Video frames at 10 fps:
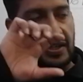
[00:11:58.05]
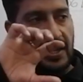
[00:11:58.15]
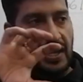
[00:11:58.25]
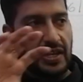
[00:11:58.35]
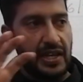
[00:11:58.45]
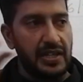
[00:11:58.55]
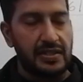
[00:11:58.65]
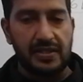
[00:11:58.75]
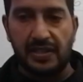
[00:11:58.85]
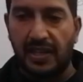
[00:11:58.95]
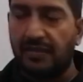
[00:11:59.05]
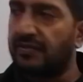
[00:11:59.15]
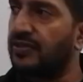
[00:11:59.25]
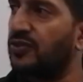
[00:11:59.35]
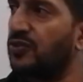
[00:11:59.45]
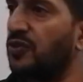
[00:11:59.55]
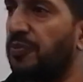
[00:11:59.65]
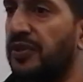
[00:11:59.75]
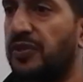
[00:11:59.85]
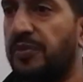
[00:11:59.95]
right, and, and it's like
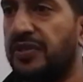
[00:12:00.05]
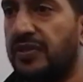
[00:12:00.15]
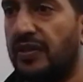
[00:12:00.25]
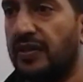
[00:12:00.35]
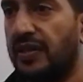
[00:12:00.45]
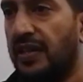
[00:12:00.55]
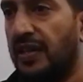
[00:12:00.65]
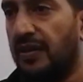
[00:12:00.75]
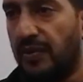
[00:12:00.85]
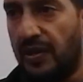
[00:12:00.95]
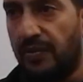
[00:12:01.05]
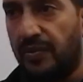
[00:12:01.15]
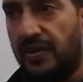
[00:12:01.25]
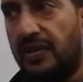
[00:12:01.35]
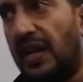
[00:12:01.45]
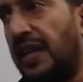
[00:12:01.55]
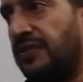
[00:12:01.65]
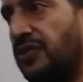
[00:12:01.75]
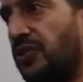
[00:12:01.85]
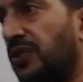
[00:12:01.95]
super, super strong. Well, I'll have